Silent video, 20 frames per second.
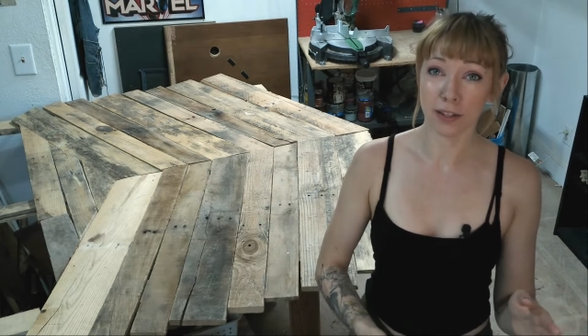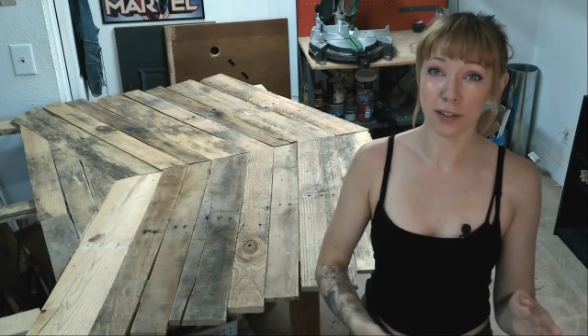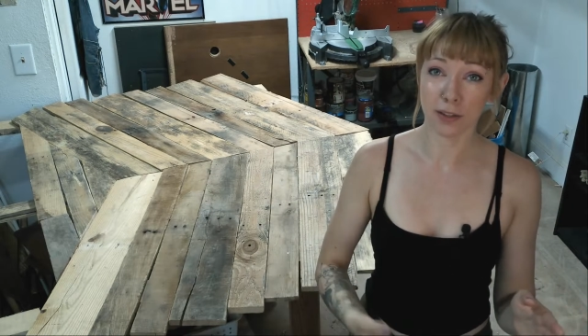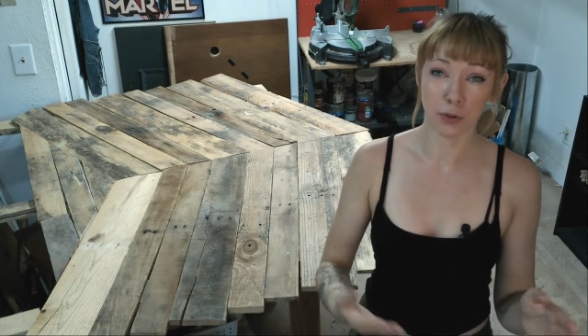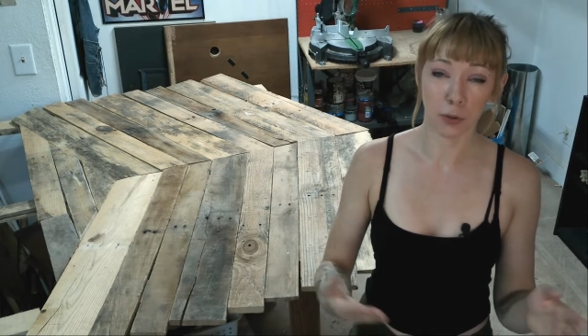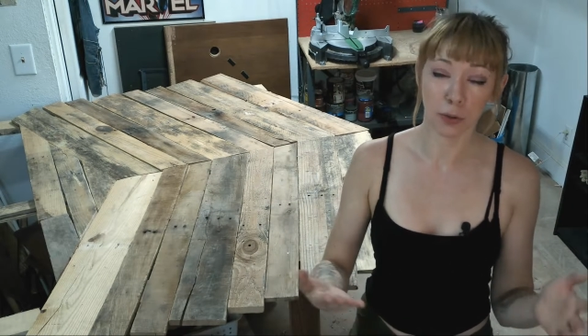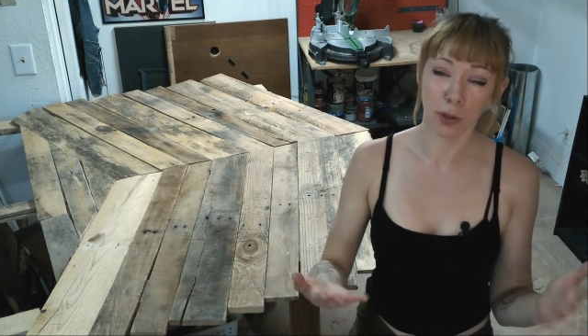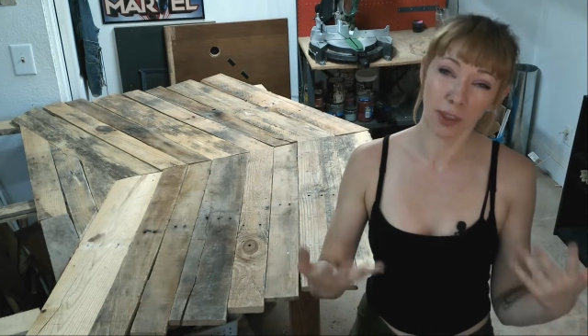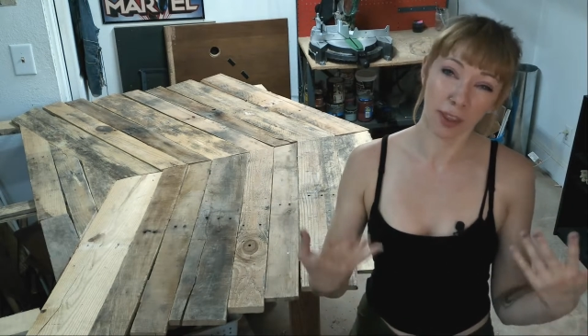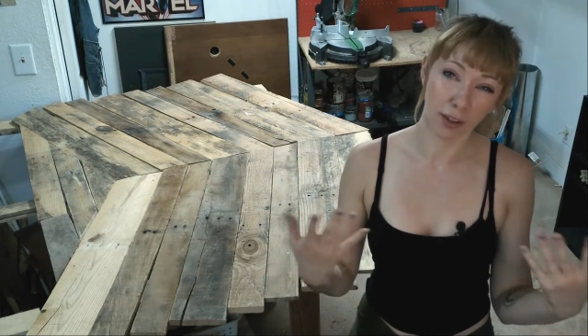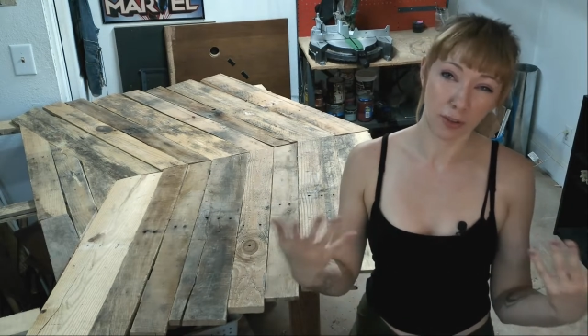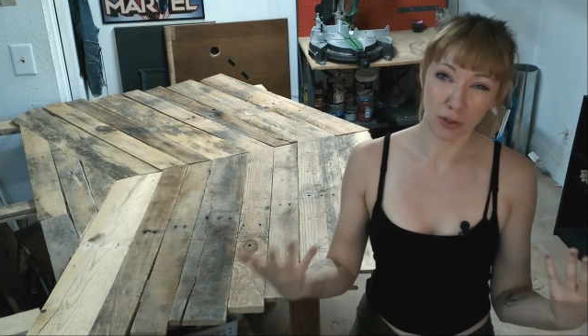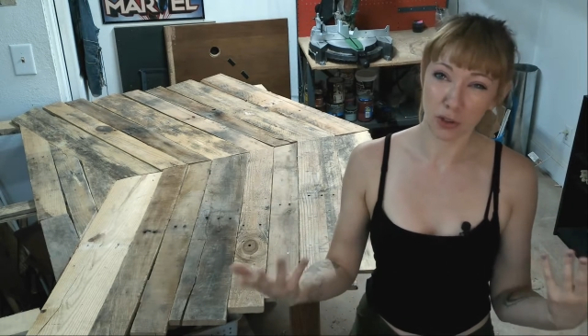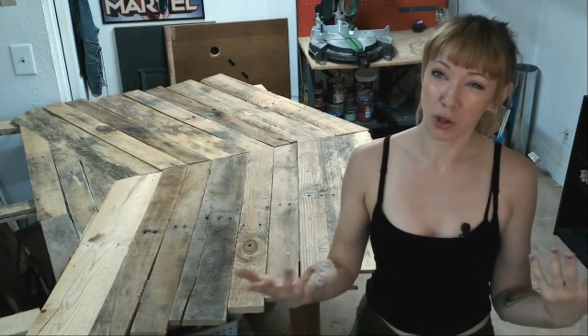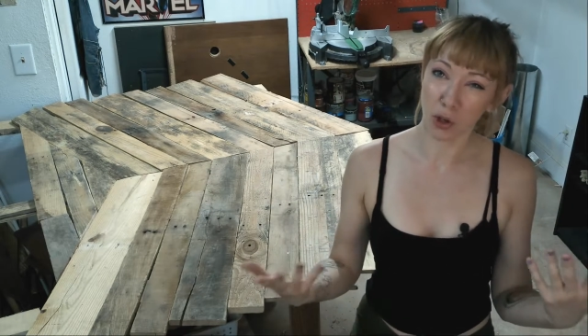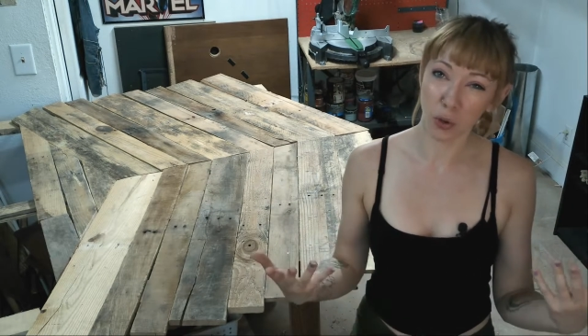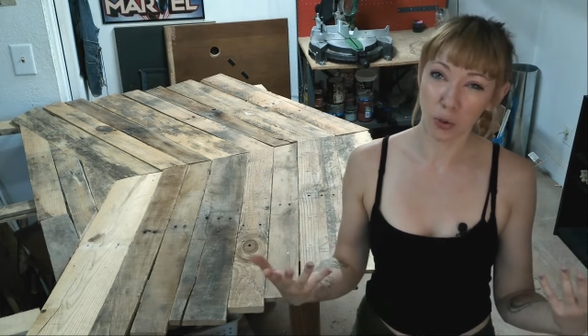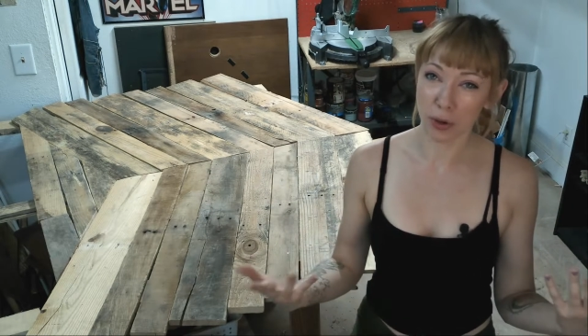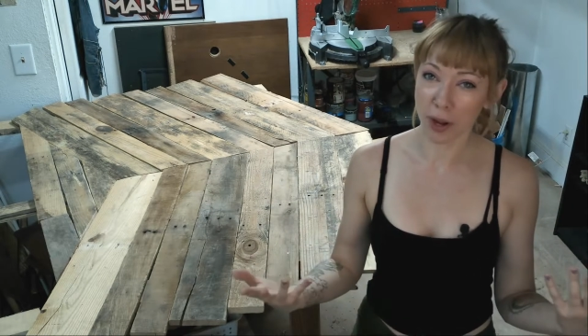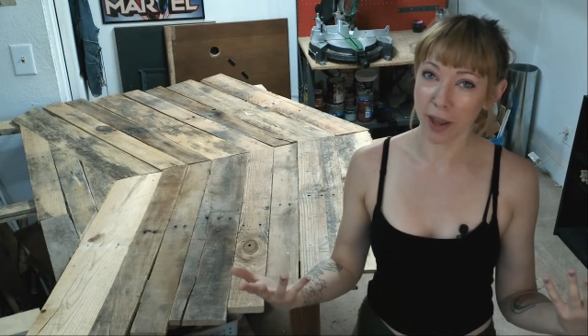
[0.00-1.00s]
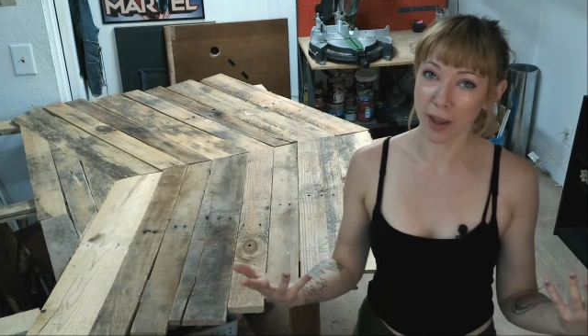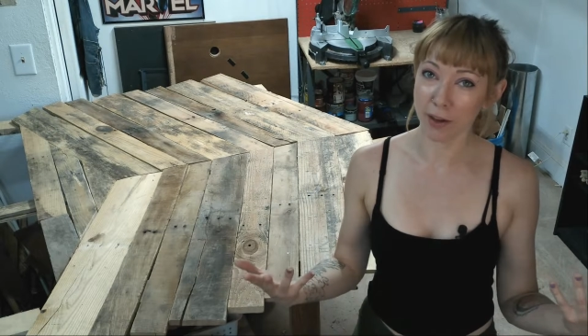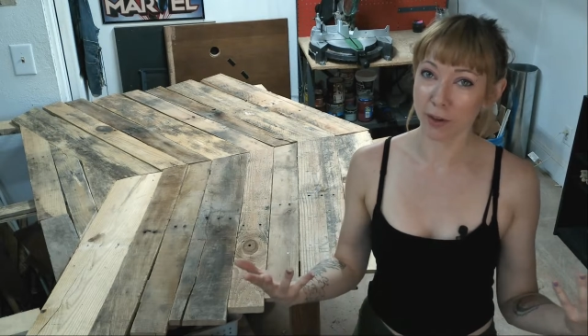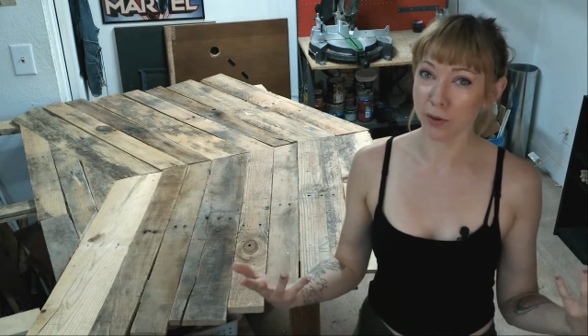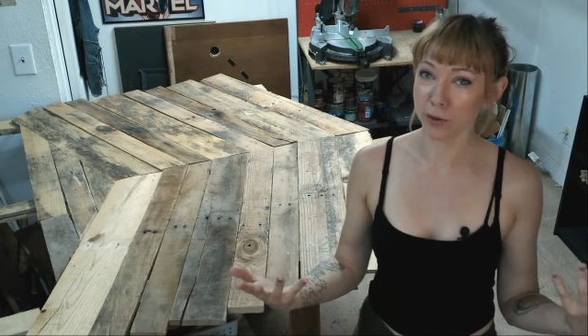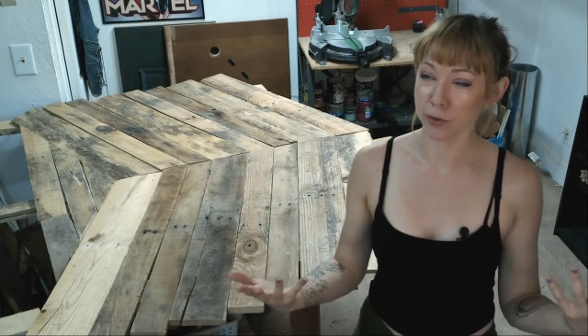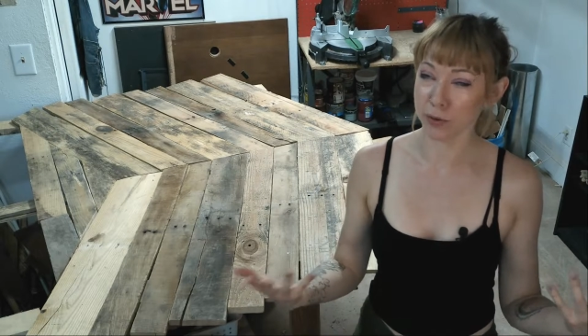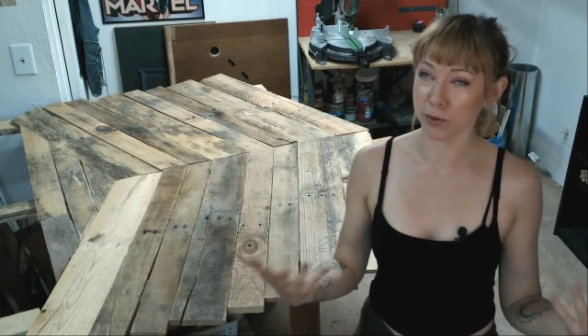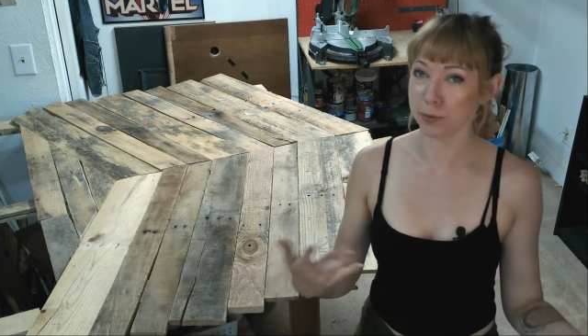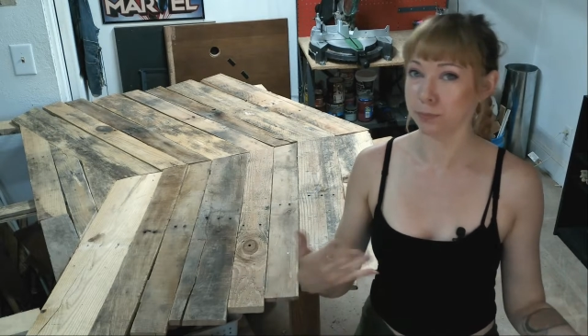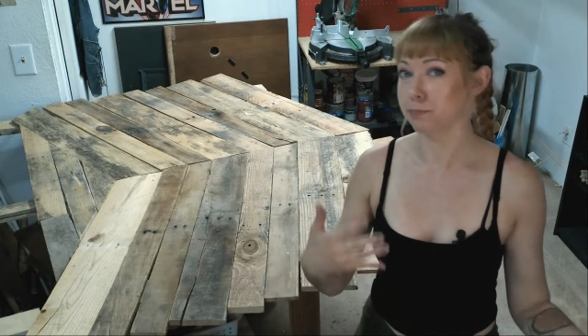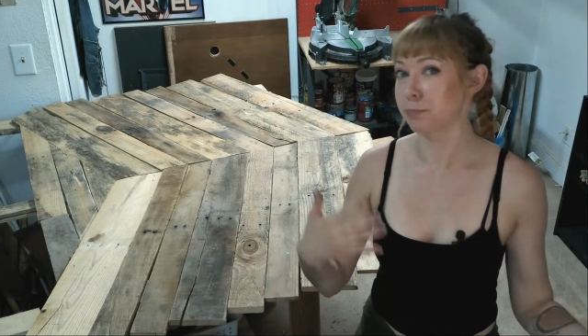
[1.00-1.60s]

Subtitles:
it's only like 2 nails